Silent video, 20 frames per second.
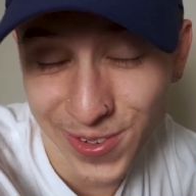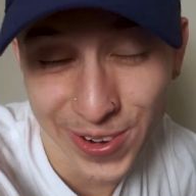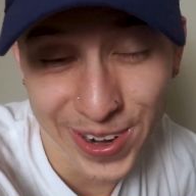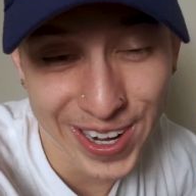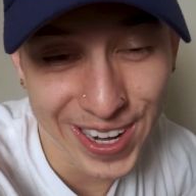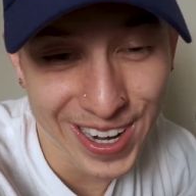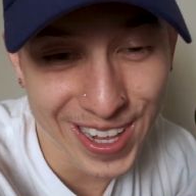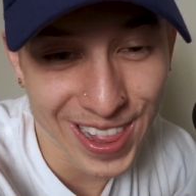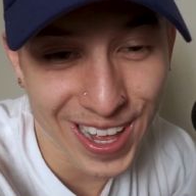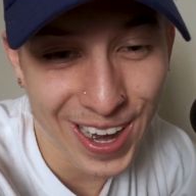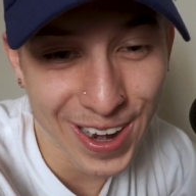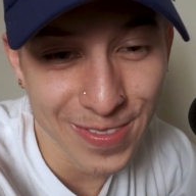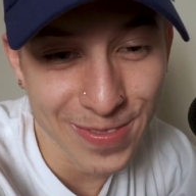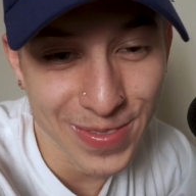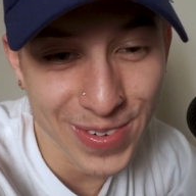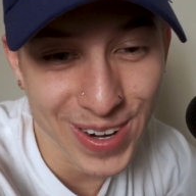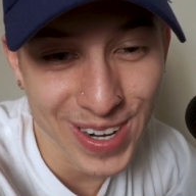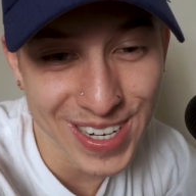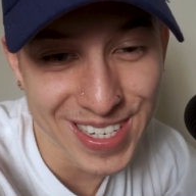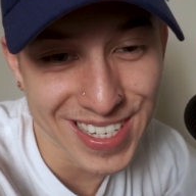reading a lot
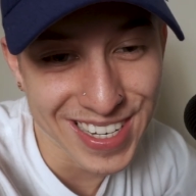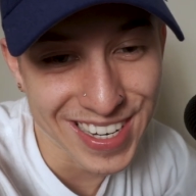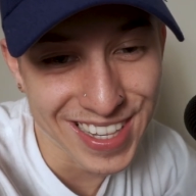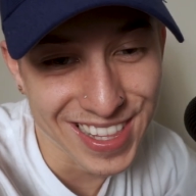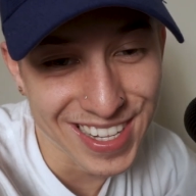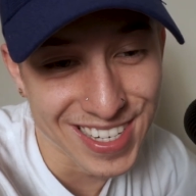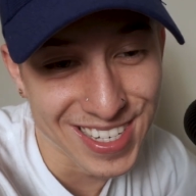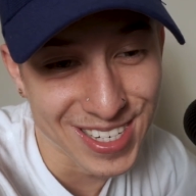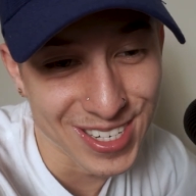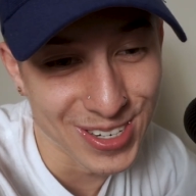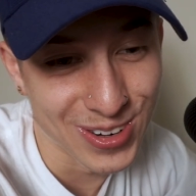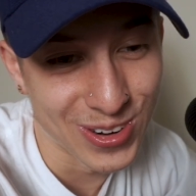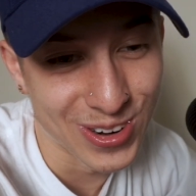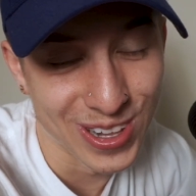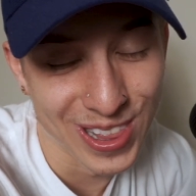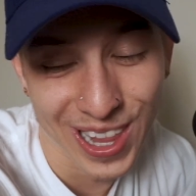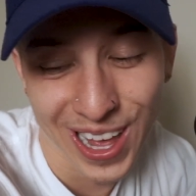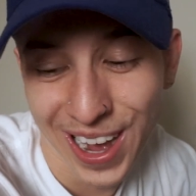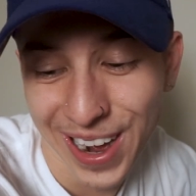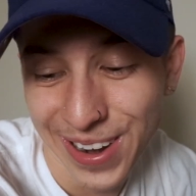of books and listening to
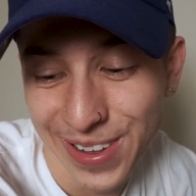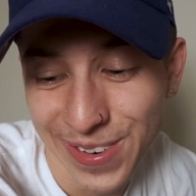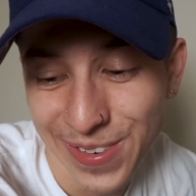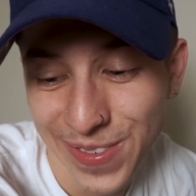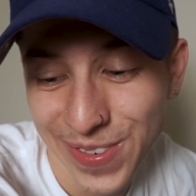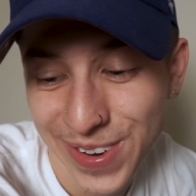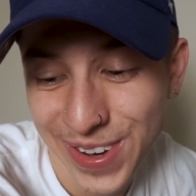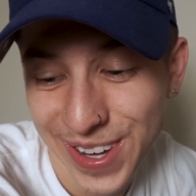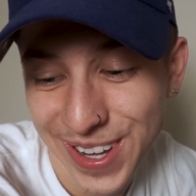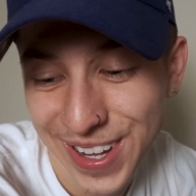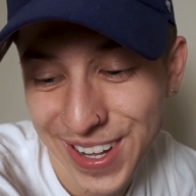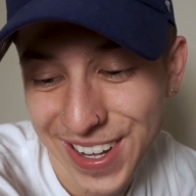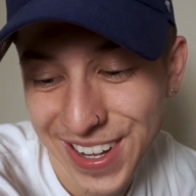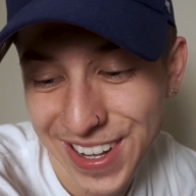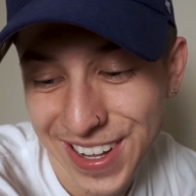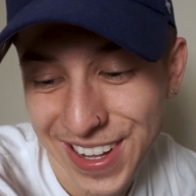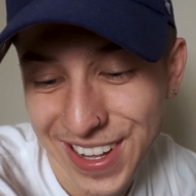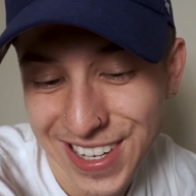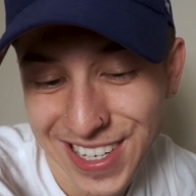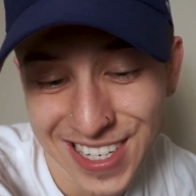a lot of,
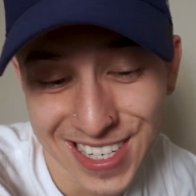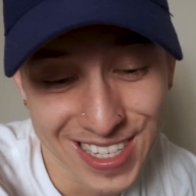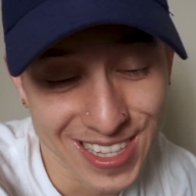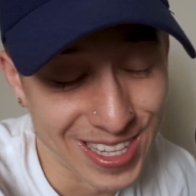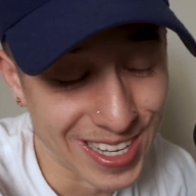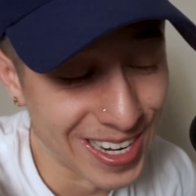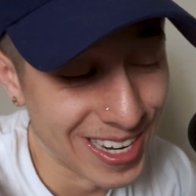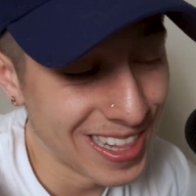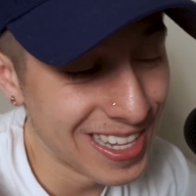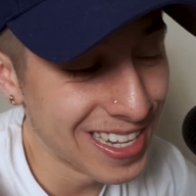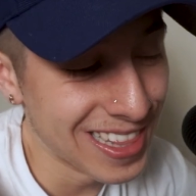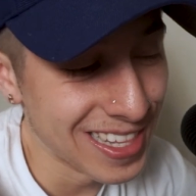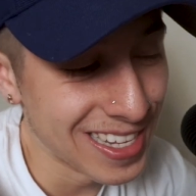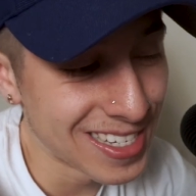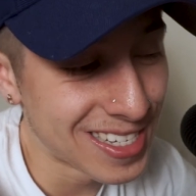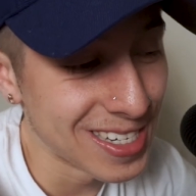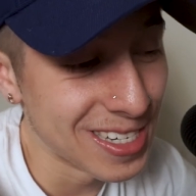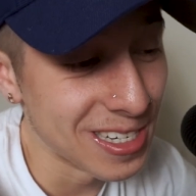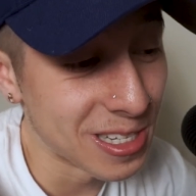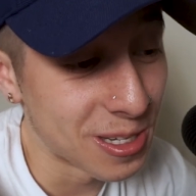just literally
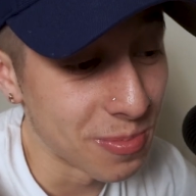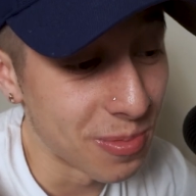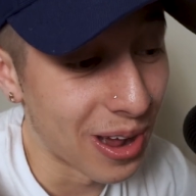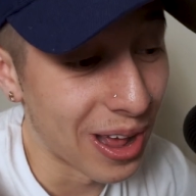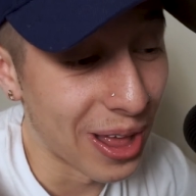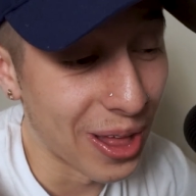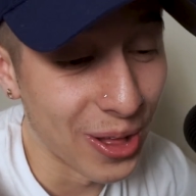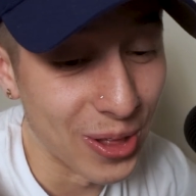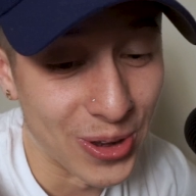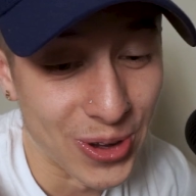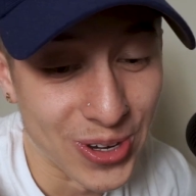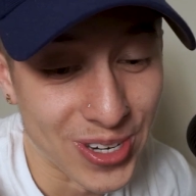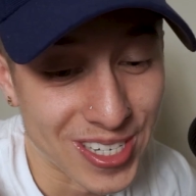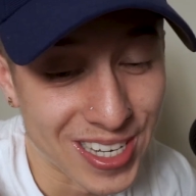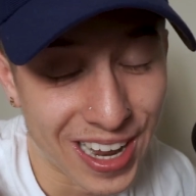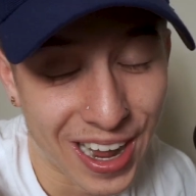listening to my elders.